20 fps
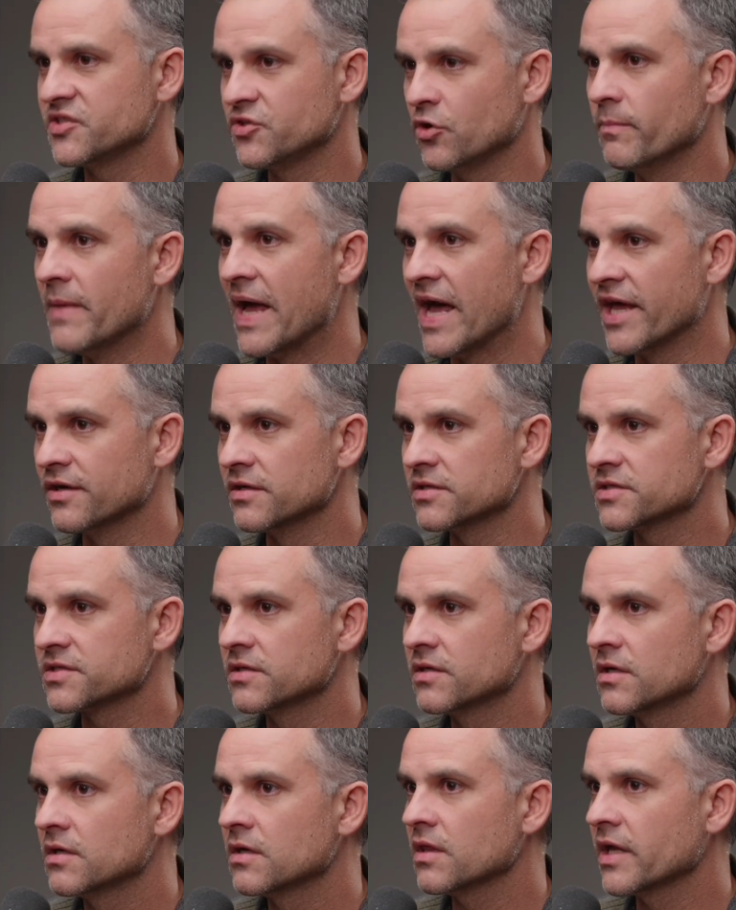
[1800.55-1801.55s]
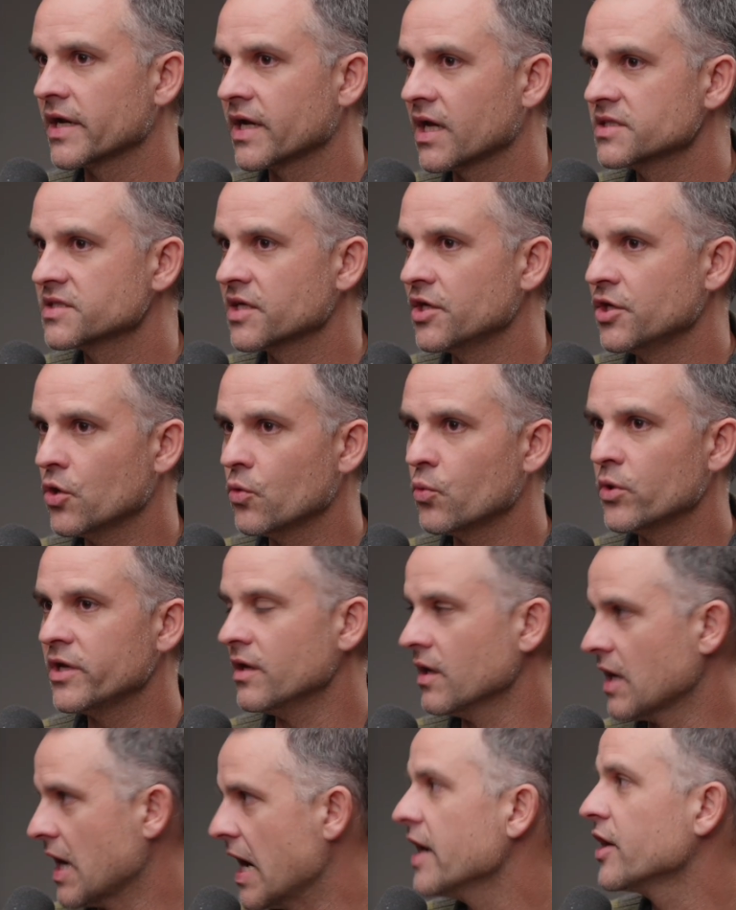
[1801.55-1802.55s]
still matters. Yeah. Like, as I know,
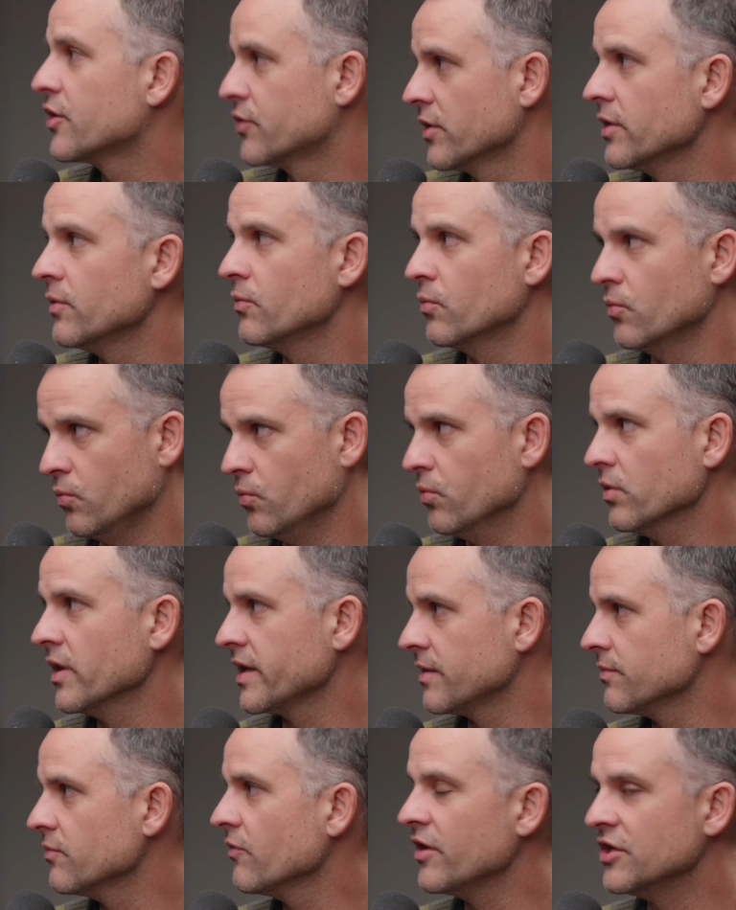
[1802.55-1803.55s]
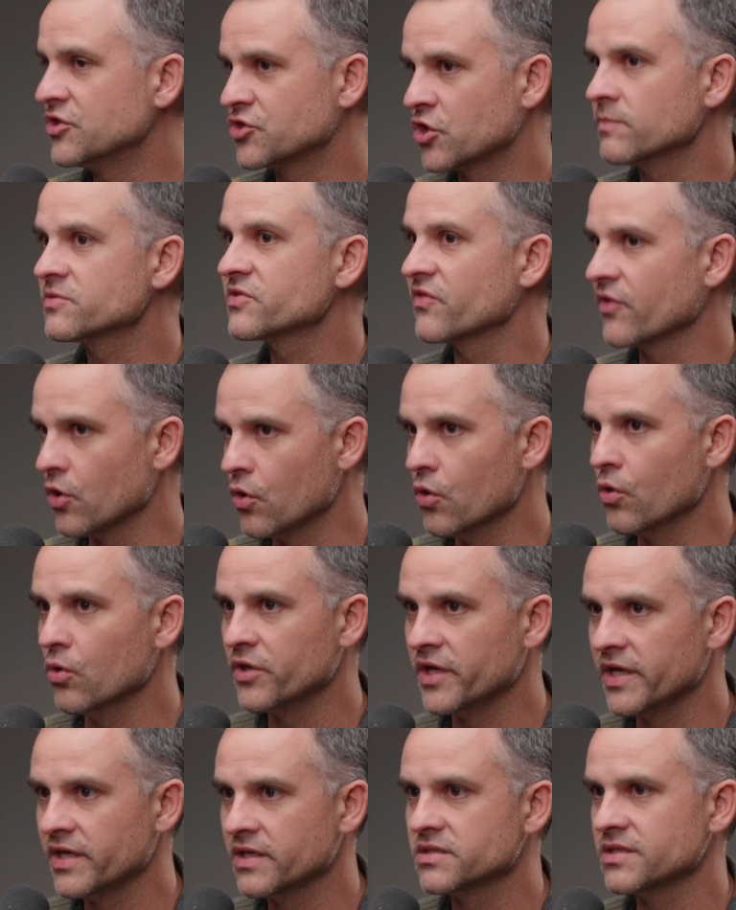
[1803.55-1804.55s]
we, I agree, like, in terms of the
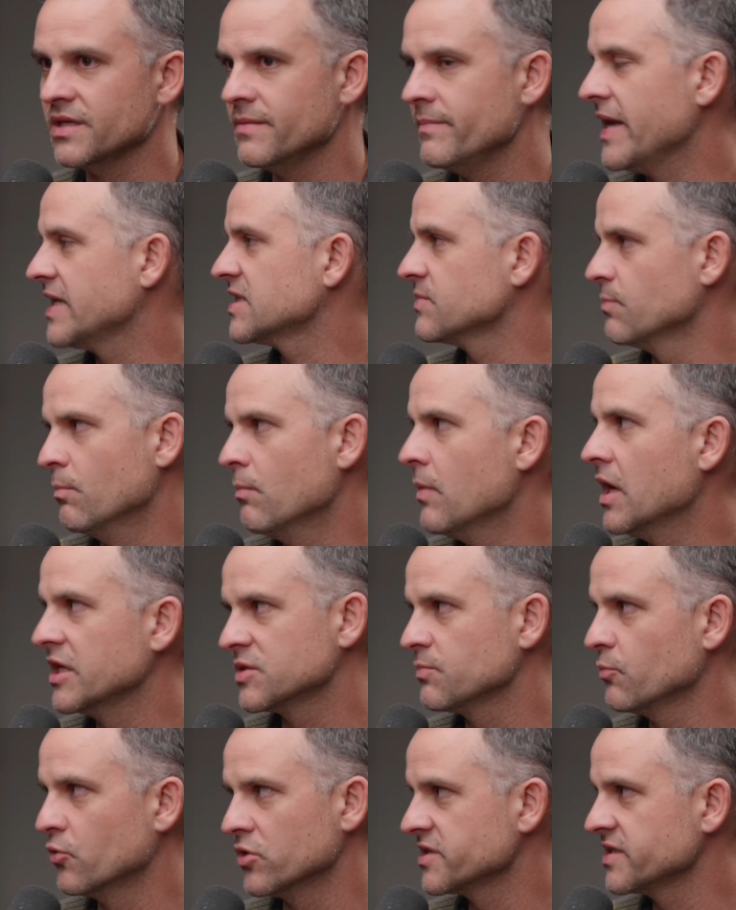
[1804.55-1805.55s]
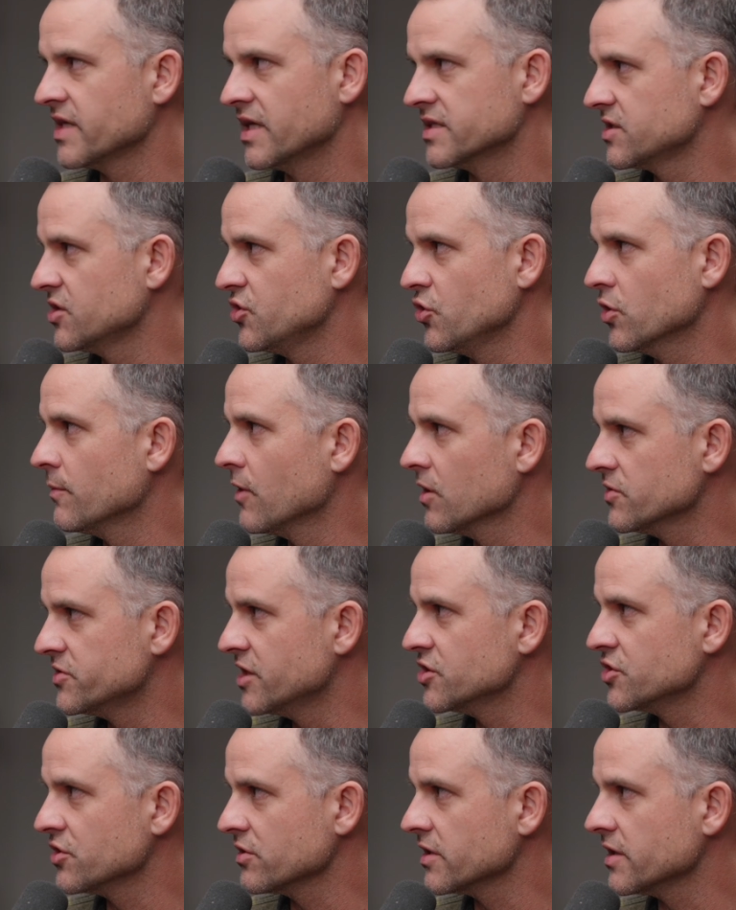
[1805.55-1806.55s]
holdings, it makes much more sense to do them all
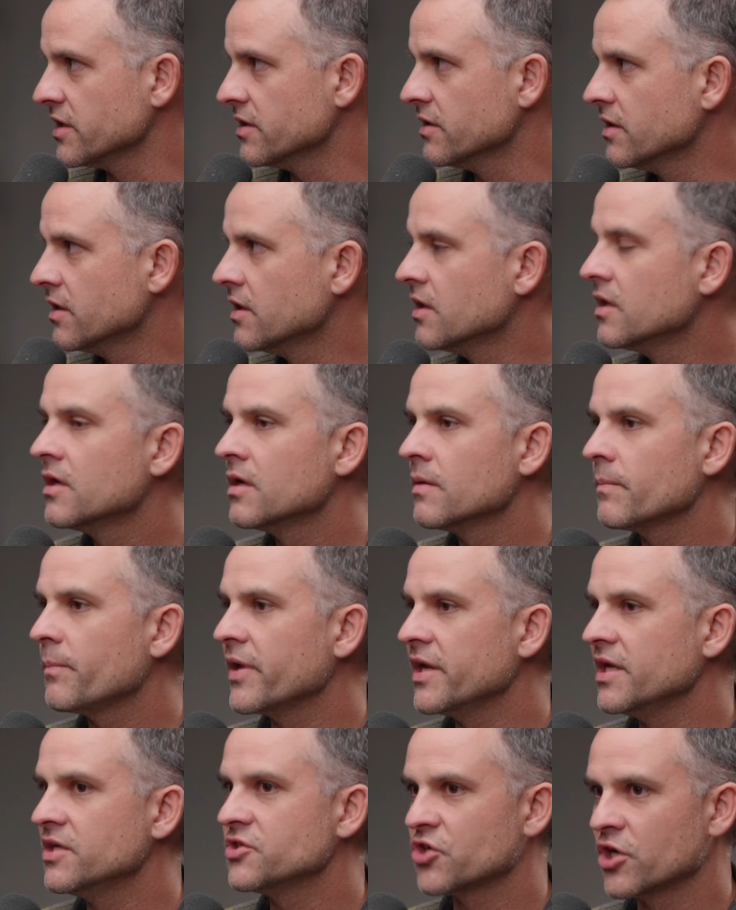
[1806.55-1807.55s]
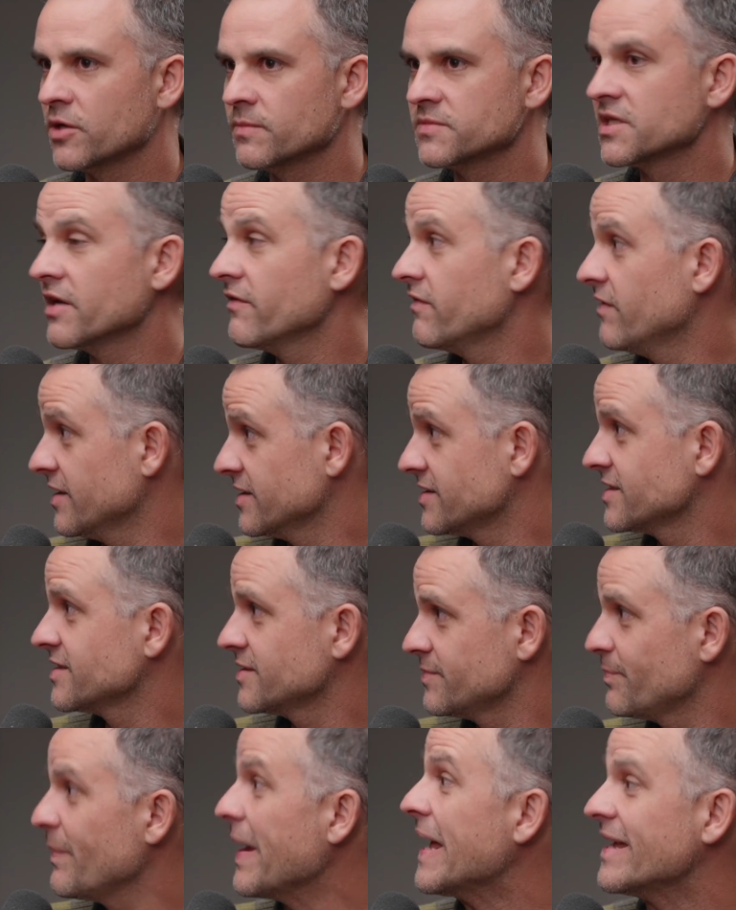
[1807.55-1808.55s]
digitally. Yeah. But in terms of a
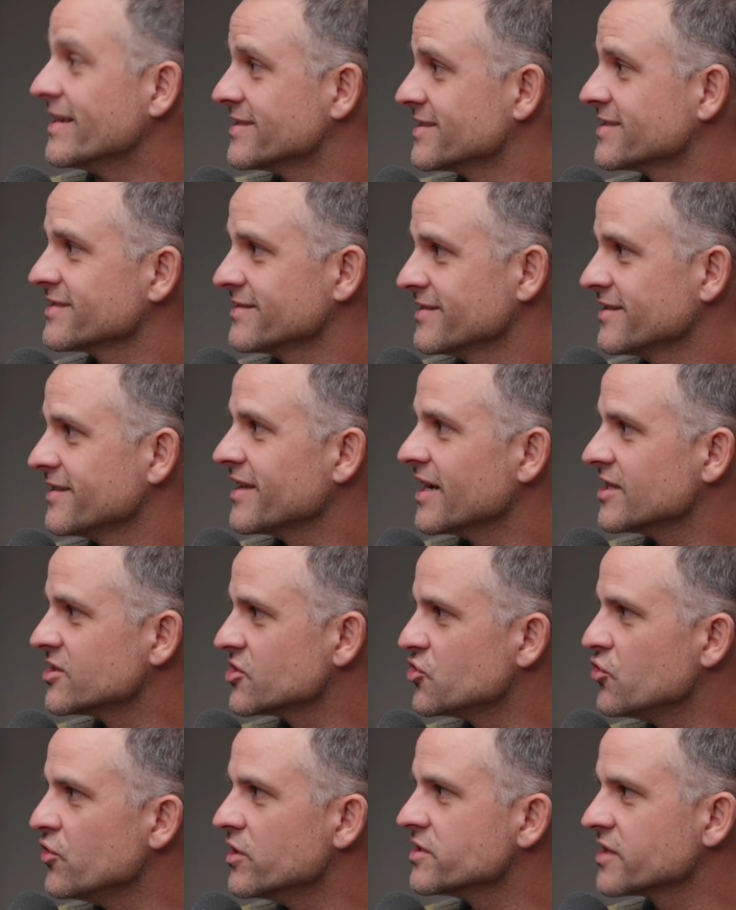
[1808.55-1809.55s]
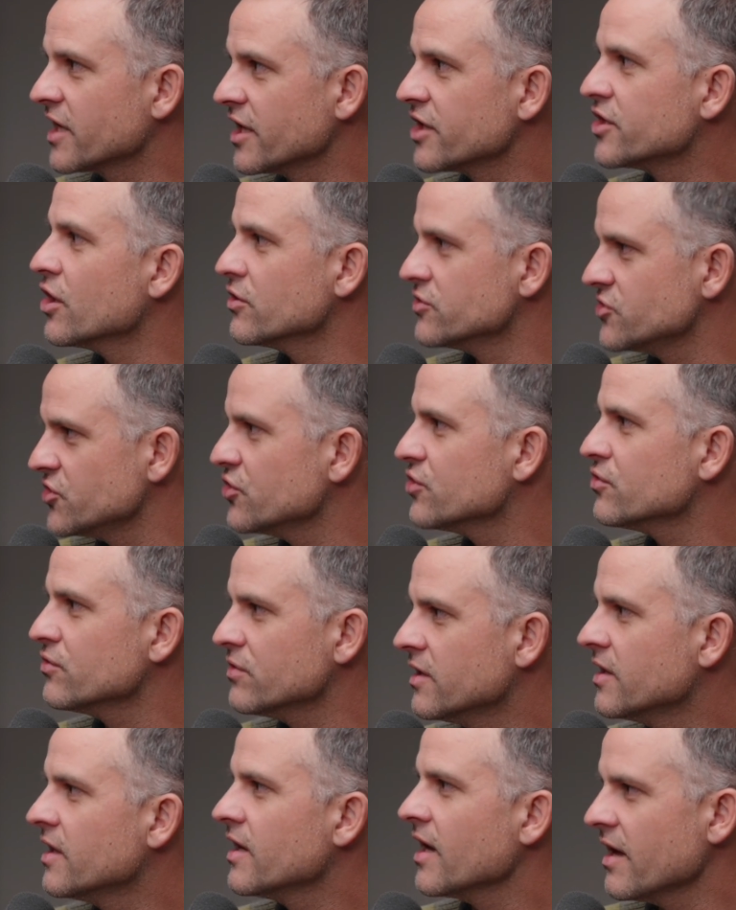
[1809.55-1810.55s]
space that yeah. students can go to.
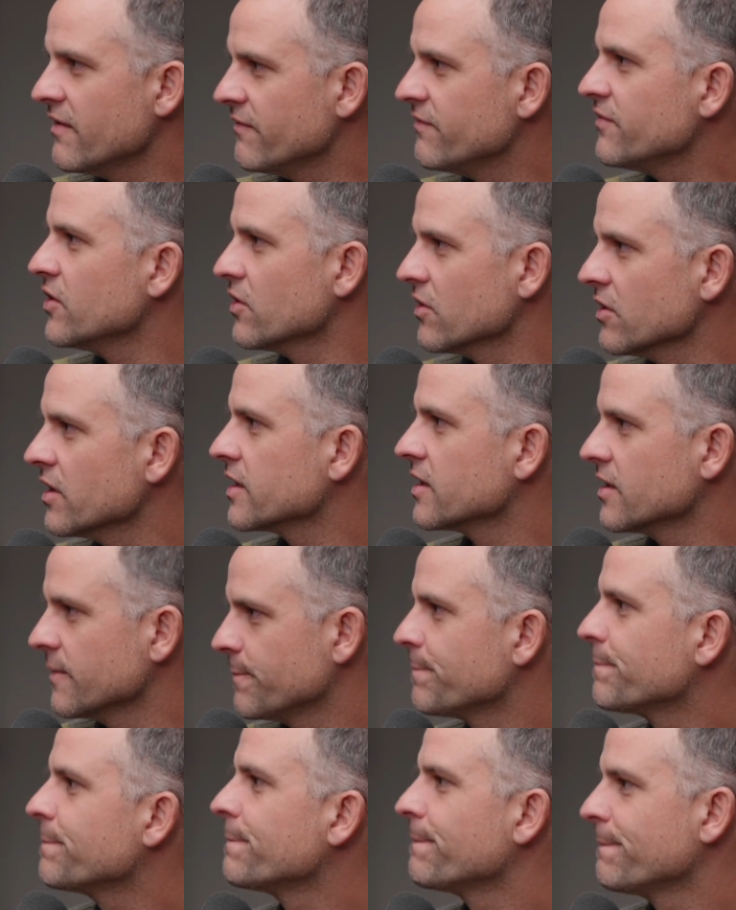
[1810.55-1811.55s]
Yeah. I'm just picturing like, like, a